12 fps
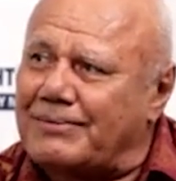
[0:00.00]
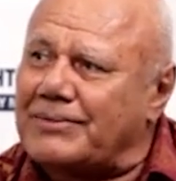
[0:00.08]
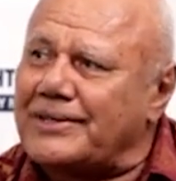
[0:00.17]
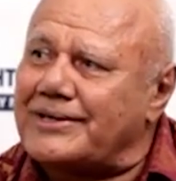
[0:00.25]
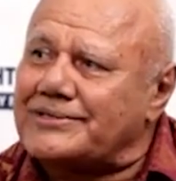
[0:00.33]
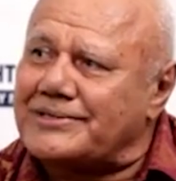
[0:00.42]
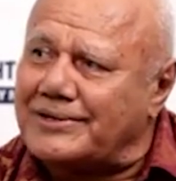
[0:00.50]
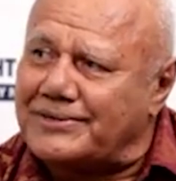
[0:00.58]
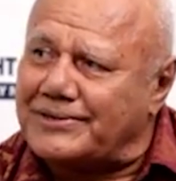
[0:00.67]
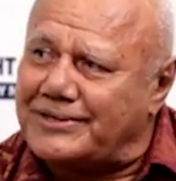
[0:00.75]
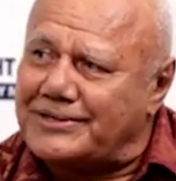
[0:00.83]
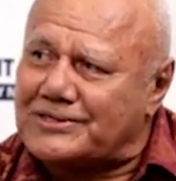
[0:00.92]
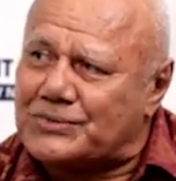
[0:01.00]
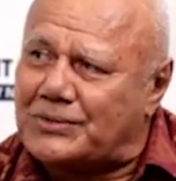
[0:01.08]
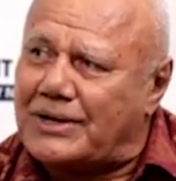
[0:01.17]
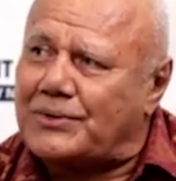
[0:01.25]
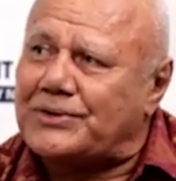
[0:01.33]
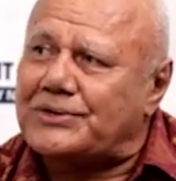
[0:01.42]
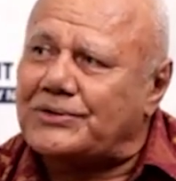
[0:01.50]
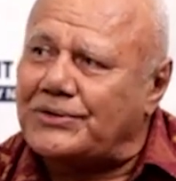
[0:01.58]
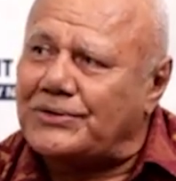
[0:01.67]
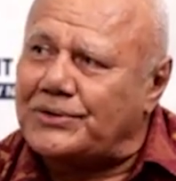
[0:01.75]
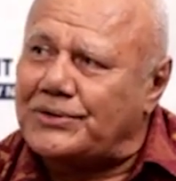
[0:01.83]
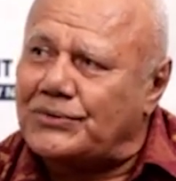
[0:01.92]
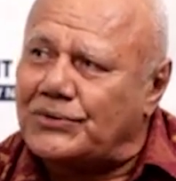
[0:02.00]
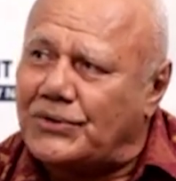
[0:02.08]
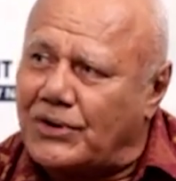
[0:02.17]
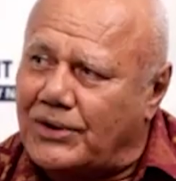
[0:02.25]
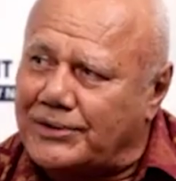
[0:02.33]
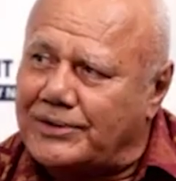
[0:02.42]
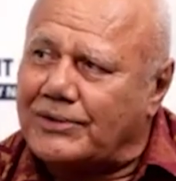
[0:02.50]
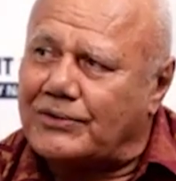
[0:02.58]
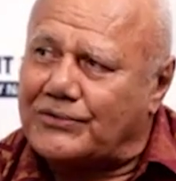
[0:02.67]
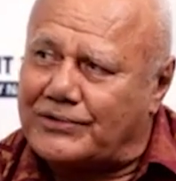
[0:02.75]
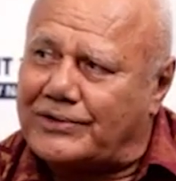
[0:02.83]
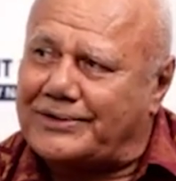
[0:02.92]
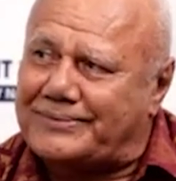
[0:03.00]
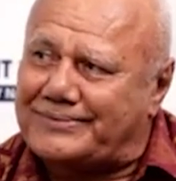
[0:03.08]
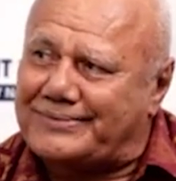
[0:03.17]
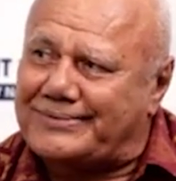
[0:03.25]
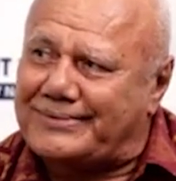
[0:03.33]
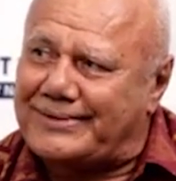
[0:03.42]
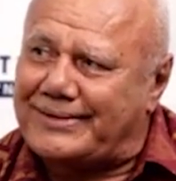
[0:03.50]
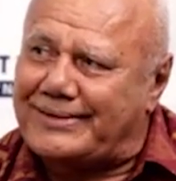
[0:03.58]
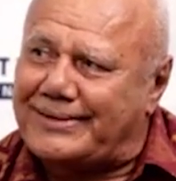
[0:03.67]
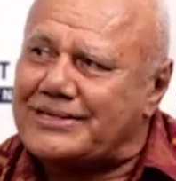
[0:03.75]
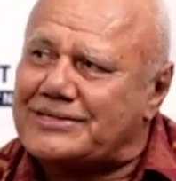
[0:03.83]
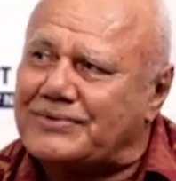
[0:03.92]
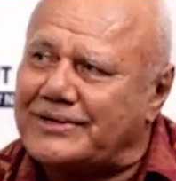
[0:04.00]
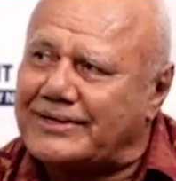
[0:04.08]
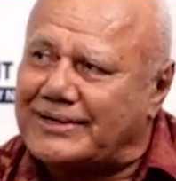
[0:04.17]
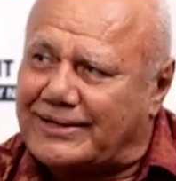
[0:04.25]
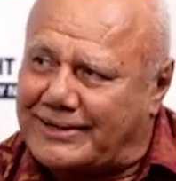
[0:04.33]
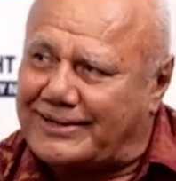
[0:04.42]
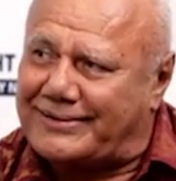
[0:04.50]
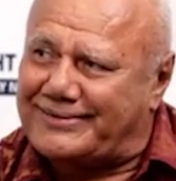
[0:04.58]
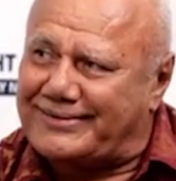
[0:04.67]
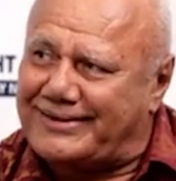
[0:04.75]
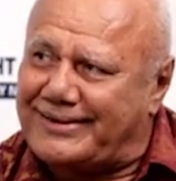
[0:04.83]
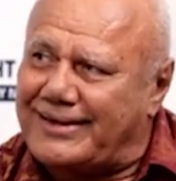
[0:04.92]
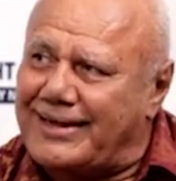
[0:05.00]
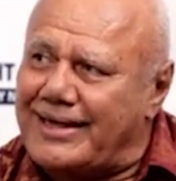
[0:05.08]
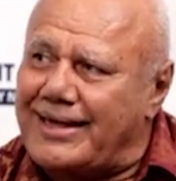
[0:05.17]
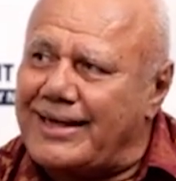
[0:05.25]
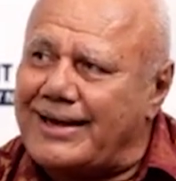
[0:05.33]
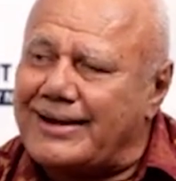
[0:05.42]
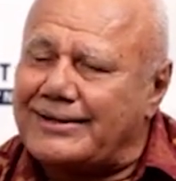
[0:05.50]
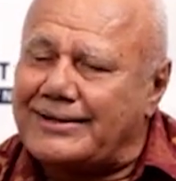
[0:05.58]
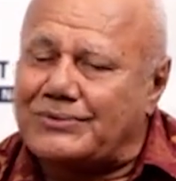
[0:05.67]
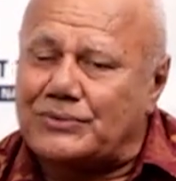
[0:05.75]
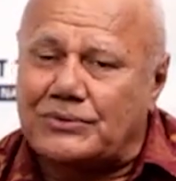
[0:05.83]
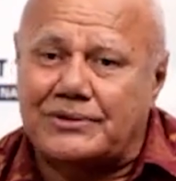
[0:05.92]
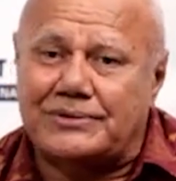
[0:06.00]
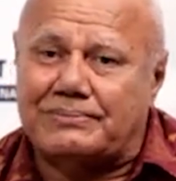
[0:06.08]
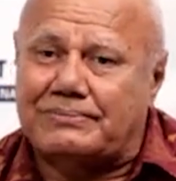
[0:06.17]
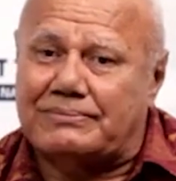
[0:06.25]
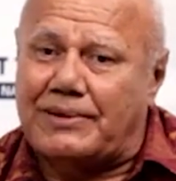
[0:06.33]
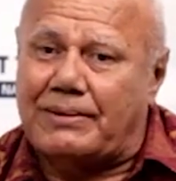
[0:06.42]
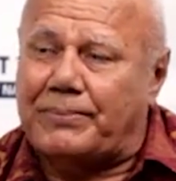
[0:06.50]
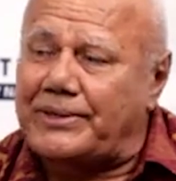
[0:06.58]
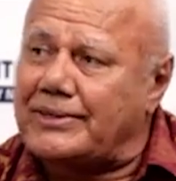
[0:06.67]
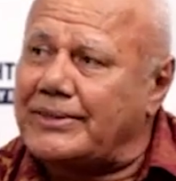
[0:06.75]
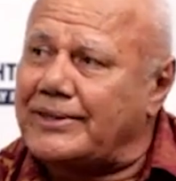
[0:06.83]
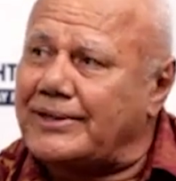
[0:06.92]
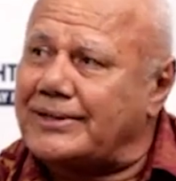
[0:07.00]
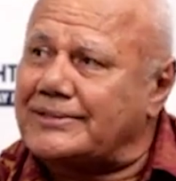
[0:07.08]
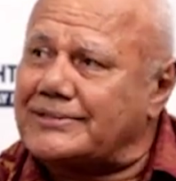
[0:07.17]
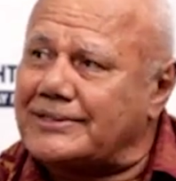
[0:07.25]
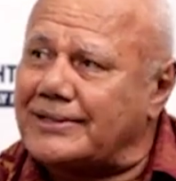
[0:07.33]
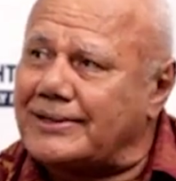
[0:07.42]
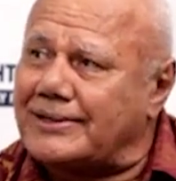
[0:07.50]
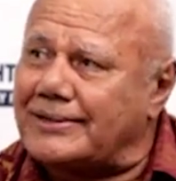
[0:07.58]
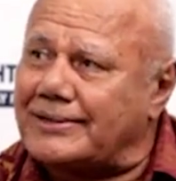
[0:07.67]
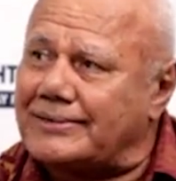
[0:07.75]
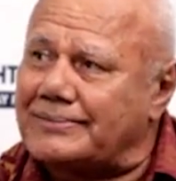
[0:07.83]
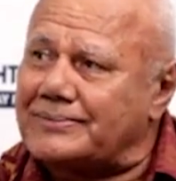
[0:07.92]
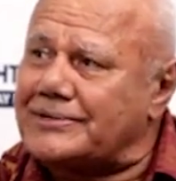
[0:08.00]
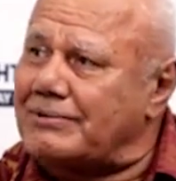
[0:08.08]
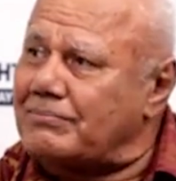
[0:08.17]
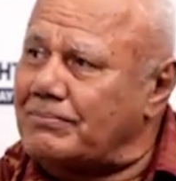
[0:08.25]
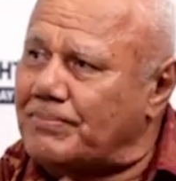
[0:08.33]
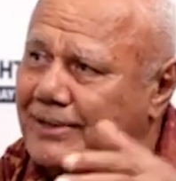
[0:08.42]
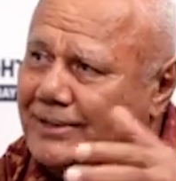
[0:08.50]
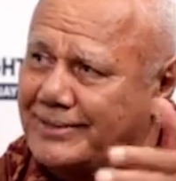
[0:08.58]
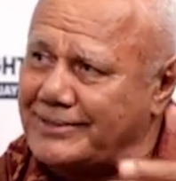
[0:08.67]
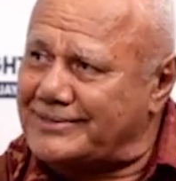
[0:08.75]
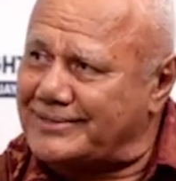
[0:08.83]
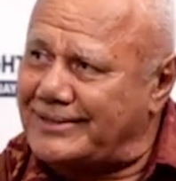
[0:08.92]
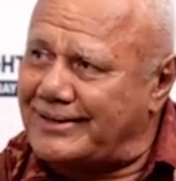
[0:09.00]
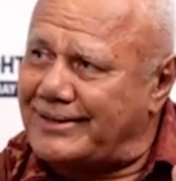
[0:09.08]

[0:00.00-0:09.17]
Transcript: But there are certain things where we do we do not negotiate. That is very clear, and it would appear that uh, some parties